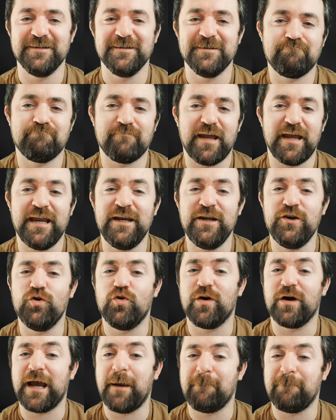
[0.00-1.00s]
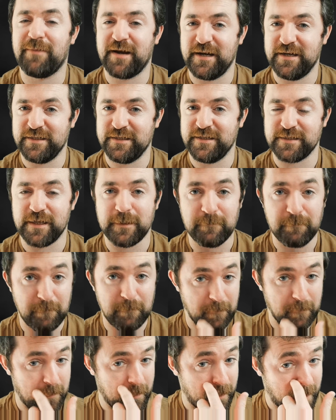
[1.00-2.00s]
In your campaigns, then,
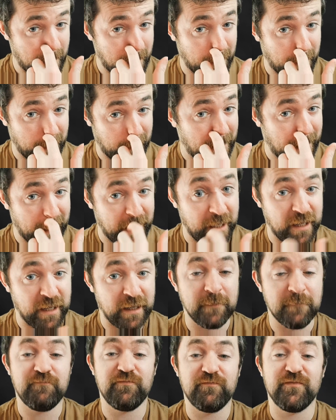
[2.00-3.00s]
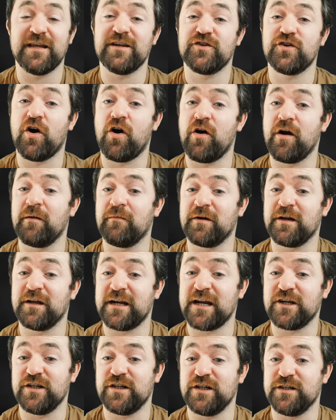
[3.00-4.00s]
the Zhentarim can
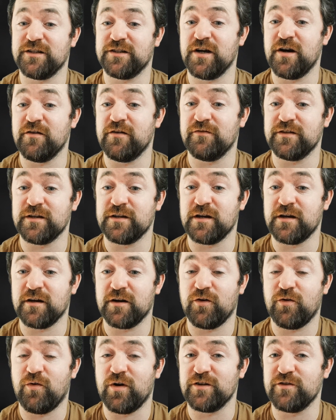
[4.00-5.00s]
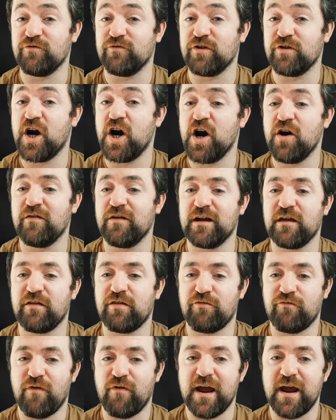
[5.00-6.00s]
actually serve as quite a recurring
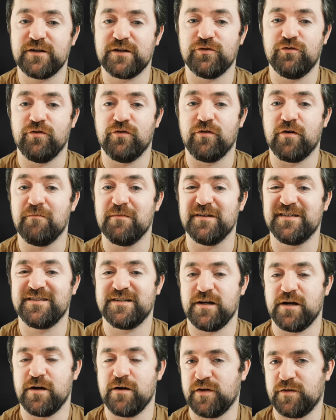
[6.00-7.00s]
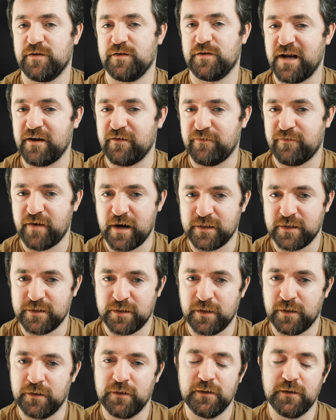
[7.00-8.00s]
threat or a mysterious
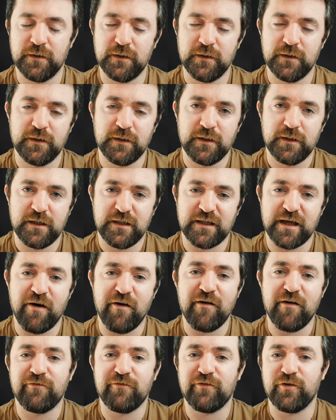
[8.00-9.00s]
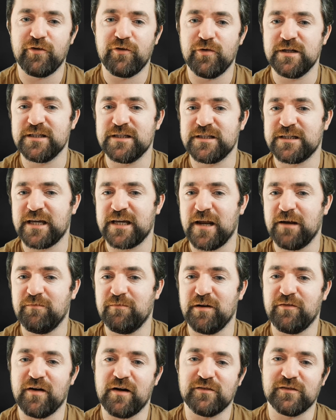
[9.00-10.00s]
benefactor. Their influence can be
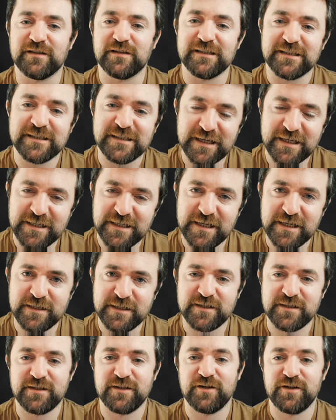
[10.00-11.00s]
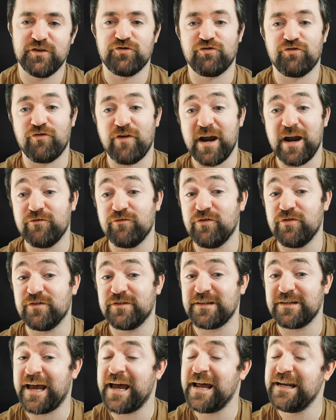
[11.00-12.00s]
felt in cities, trade routes,
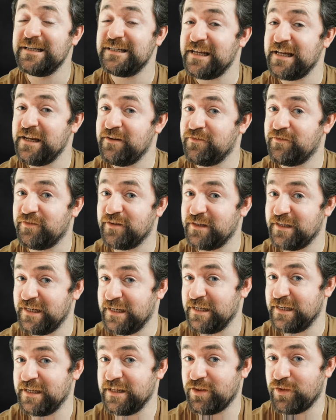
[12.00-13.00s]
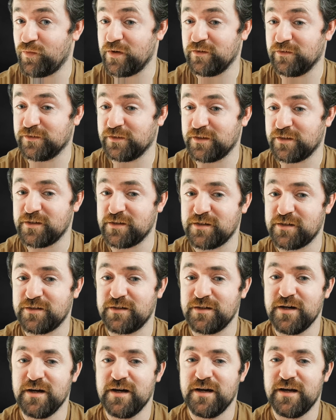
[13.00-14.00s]
and even in the wilderness.
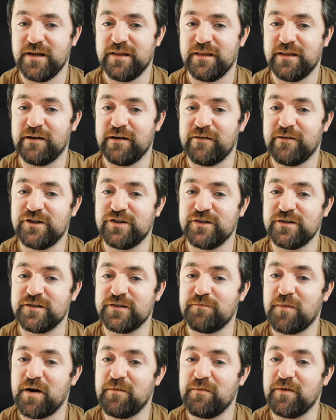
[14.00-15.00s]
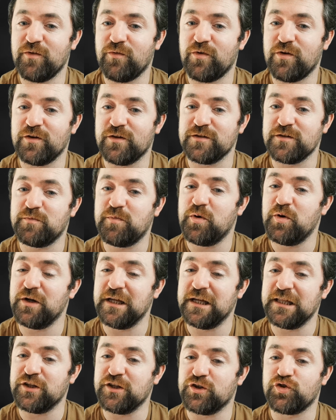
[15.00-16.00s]
Their agents might be the ones
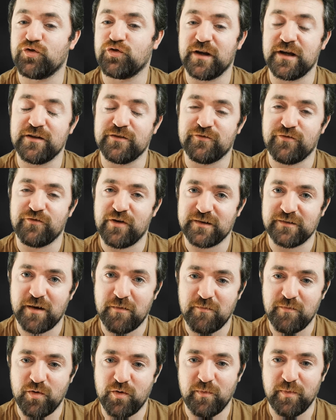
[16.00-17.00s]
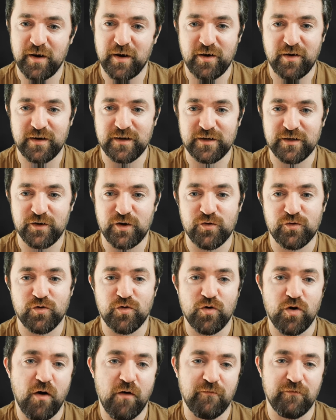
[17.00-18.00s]
pulling the strings, for example, behind local
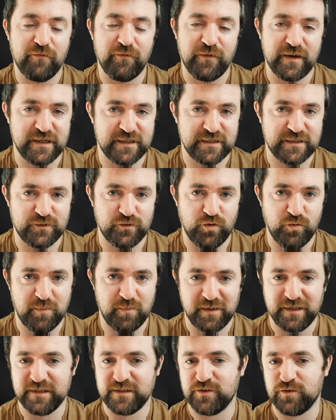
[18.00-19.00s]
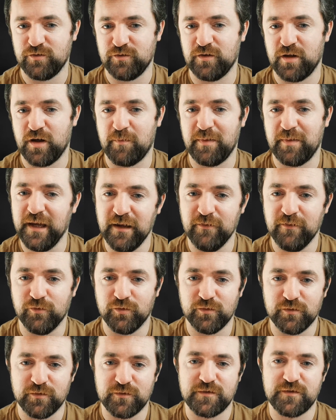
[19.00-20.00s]
conflicts or political
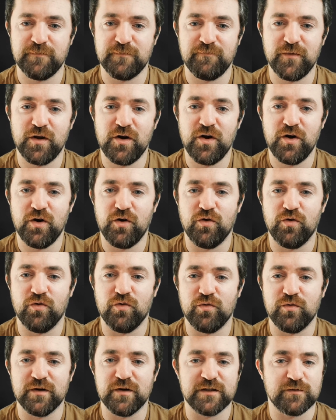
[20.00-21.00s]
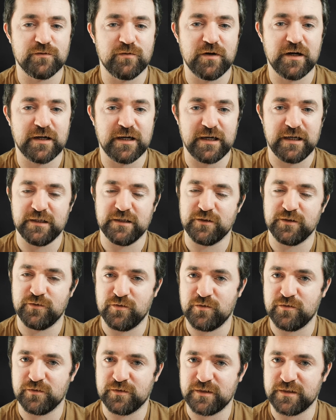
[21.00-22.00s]
upheavals, always working
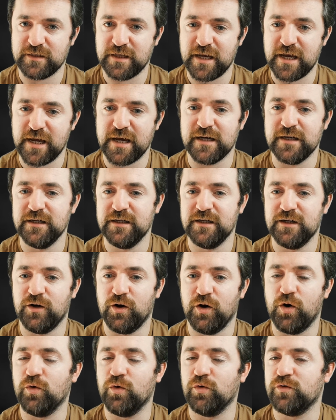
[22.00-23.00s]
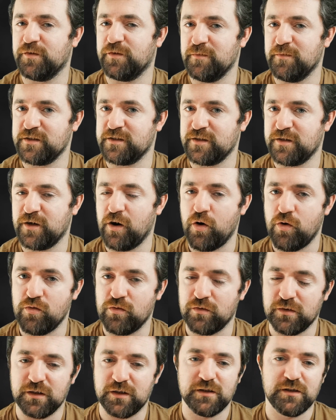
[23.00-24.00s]
towards their ultimate
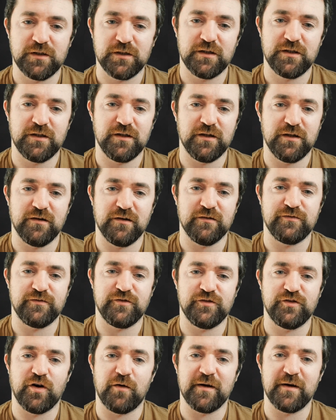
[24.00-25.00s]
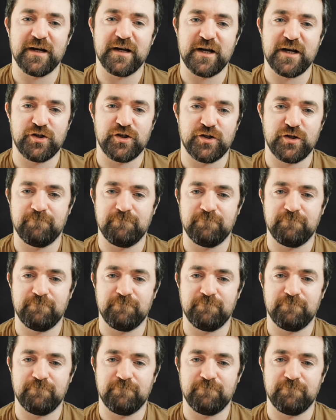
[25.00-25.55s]
goal of domination.